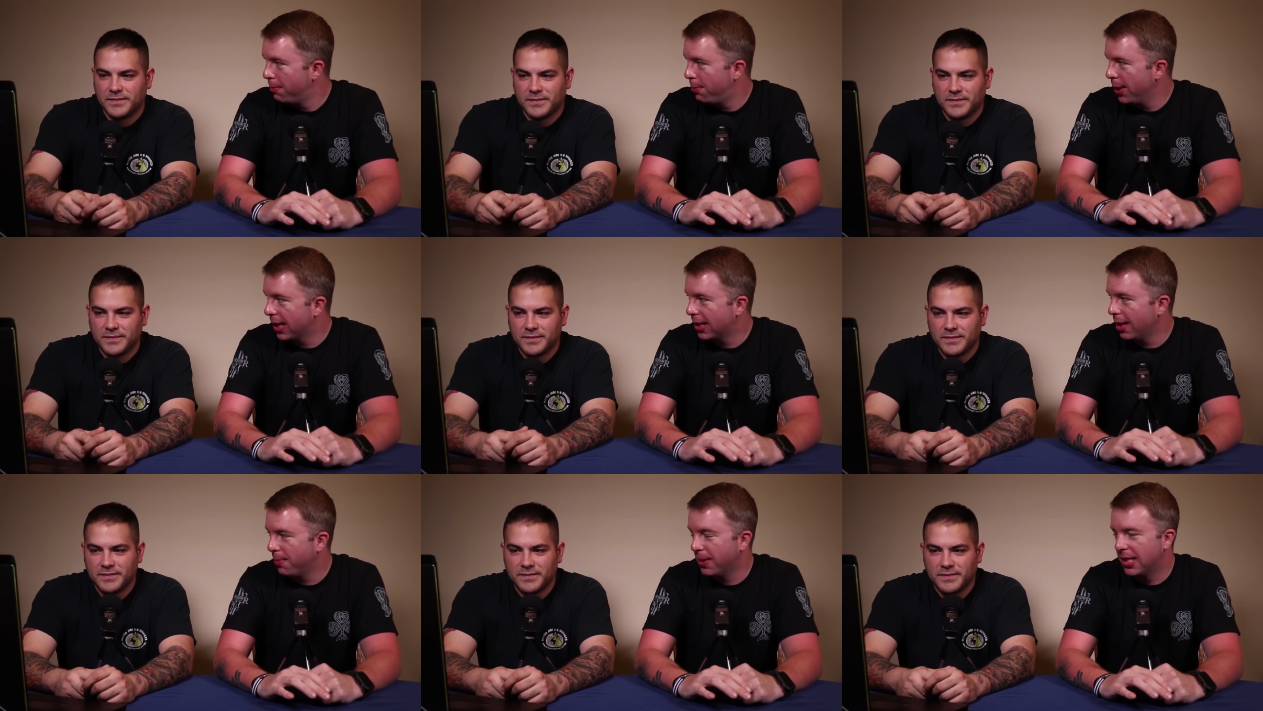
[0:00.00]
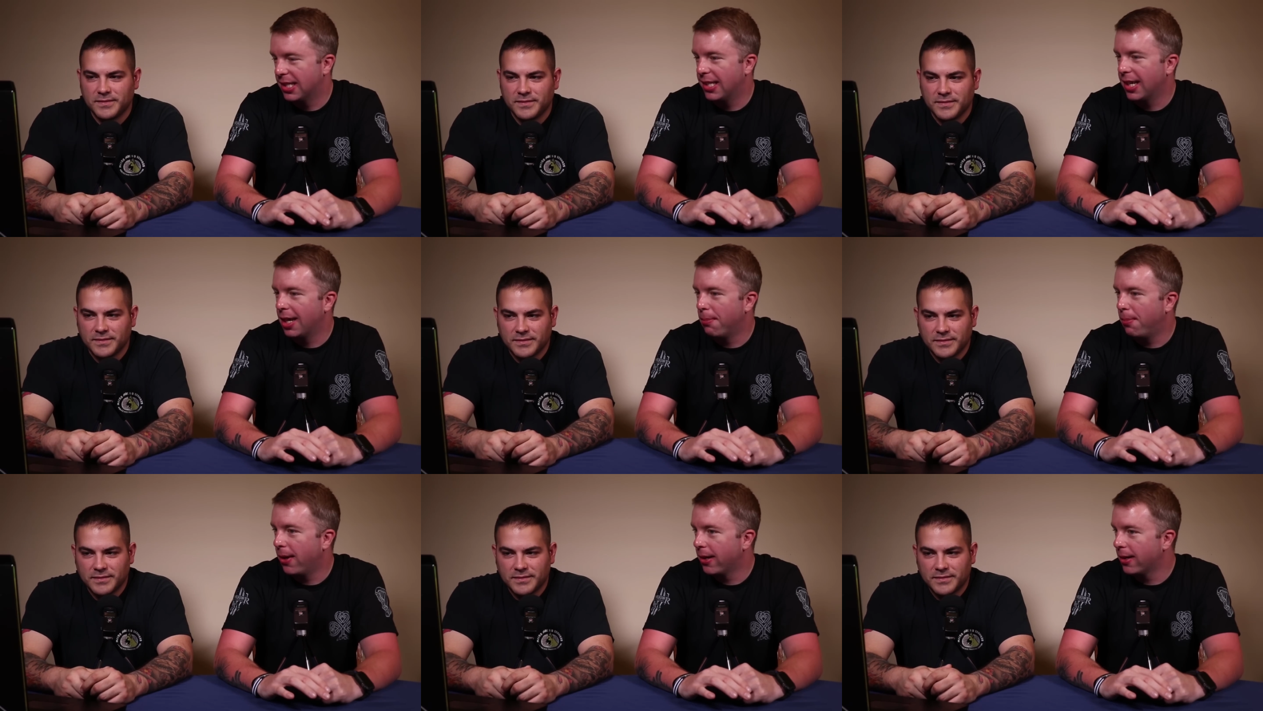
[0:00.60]
Speaker 1: picked up a stick
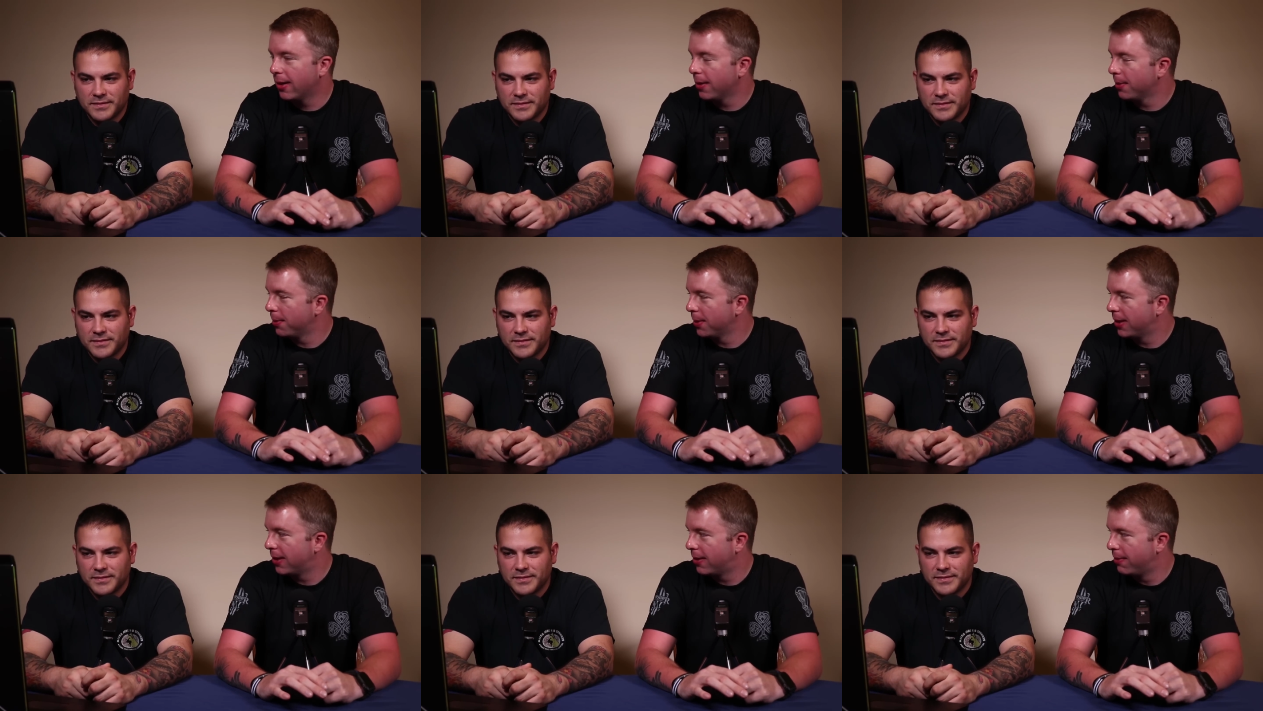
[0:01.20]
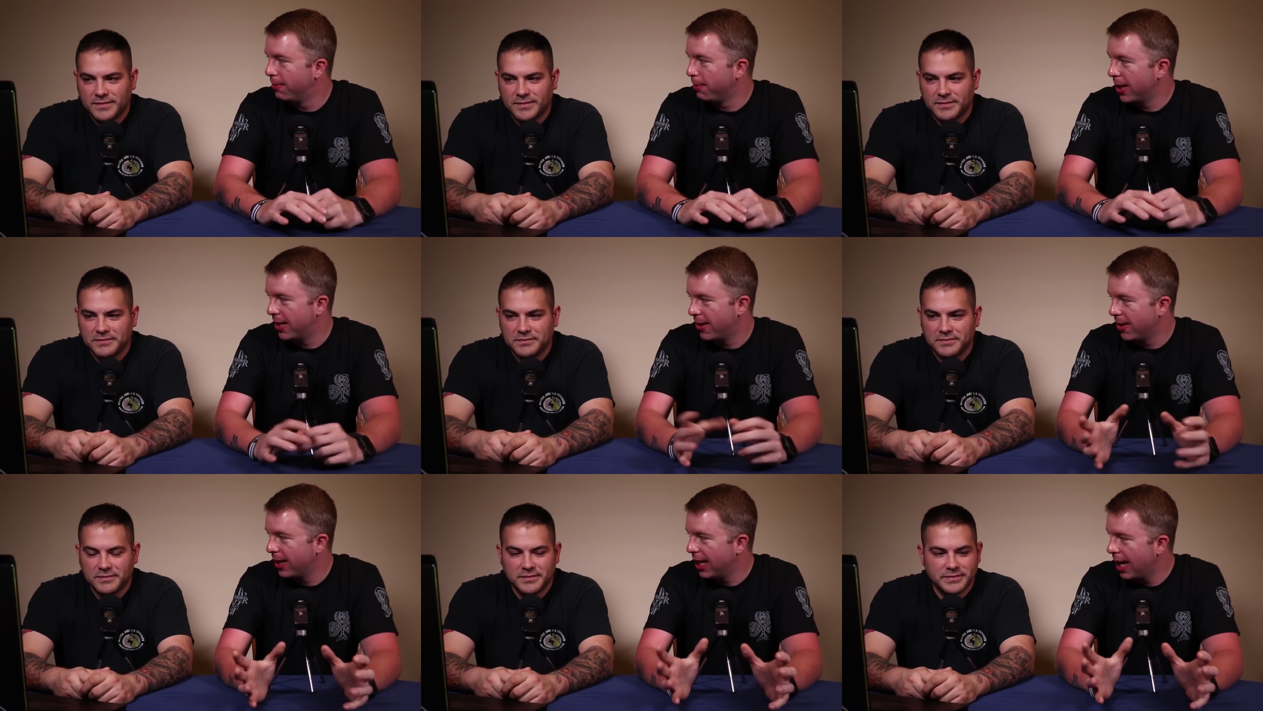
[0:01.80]
of butter with my
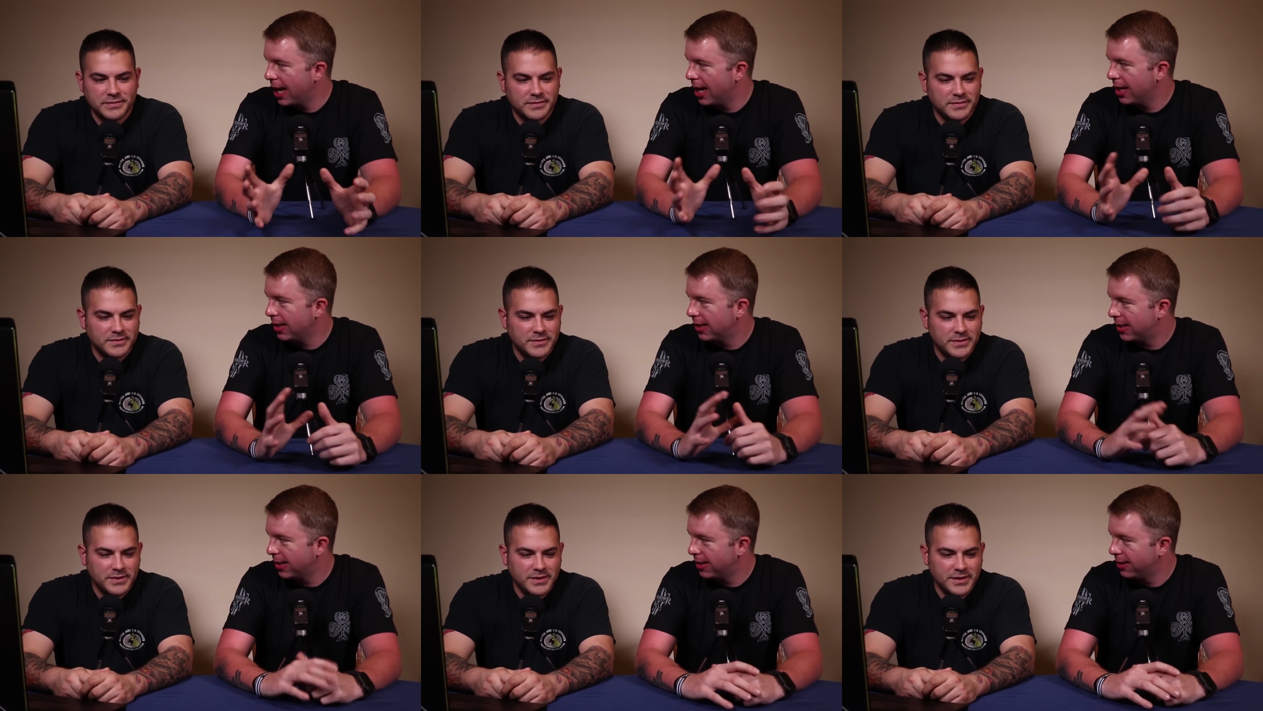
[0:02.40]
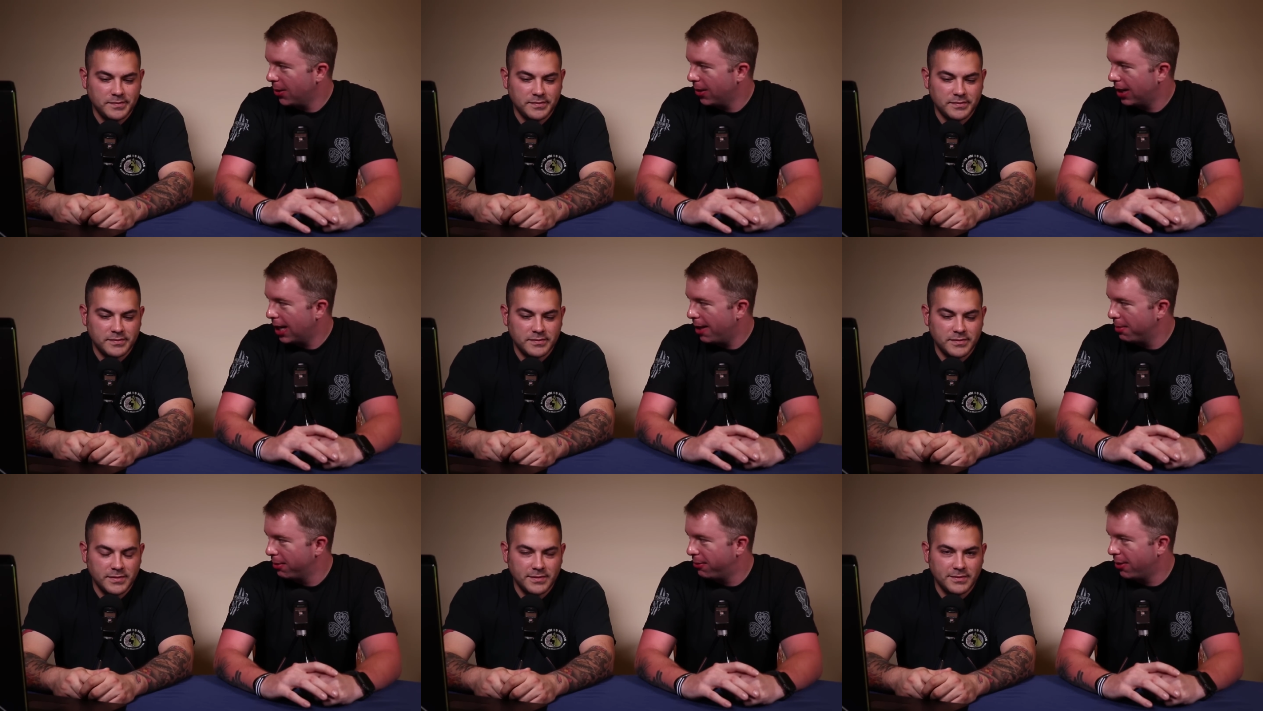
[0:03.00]
dirty hands and told the
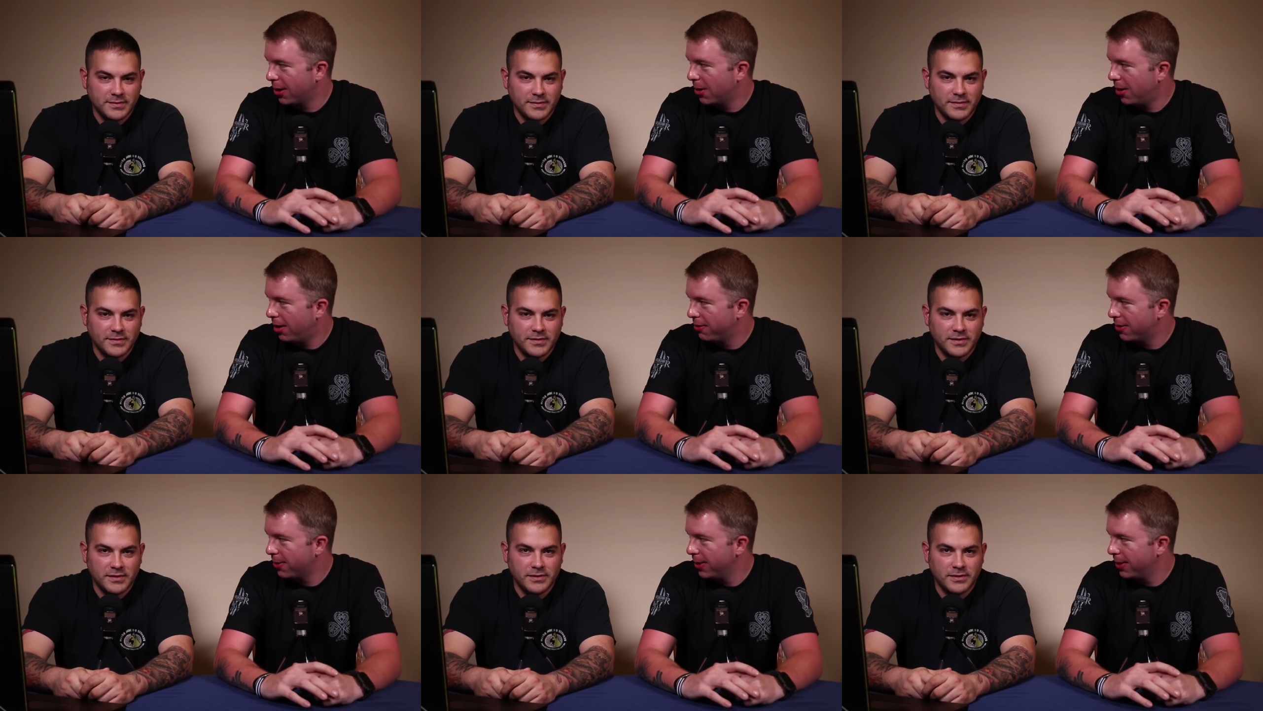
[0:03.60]
cop to fuck off.